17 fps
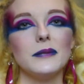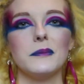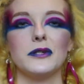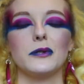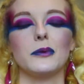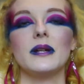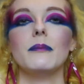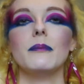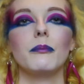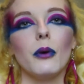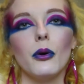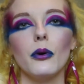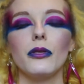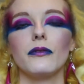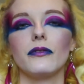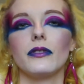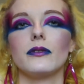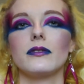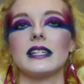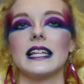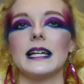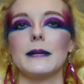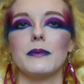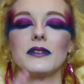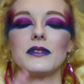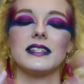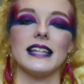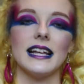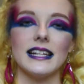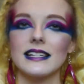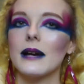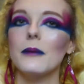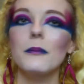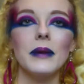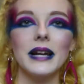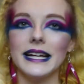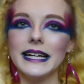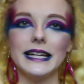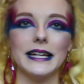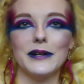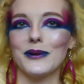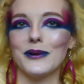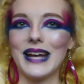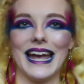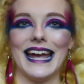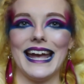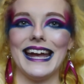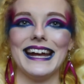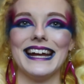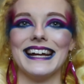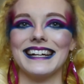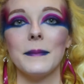between both of those labels, that's completely okay.